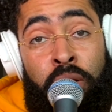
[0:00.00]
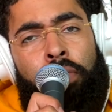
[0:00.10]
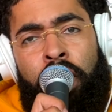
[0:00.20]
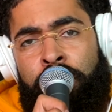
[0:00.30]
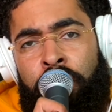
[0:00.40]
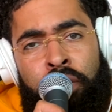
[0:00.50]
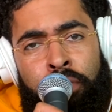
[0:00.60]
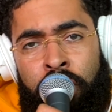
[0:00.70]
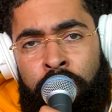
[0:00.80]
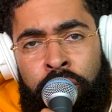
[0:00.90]
It blocks out the
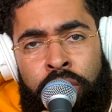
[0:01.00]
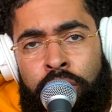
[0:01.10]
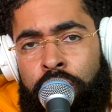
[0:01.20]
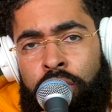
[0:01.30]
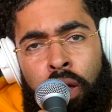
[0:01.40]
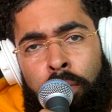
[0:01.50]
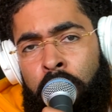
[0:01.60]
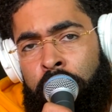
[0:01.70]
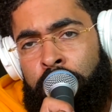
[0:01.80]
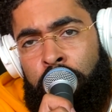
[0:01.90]
B crease. It
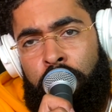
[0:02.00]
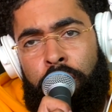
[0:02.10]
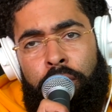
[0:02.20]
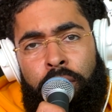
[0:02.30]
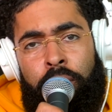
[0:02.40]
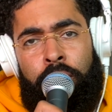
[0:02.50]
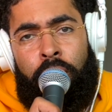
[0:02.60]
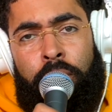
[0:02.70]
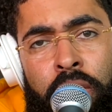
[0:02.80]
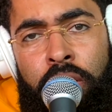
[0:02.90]
blocks out
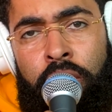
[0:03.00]
my meat.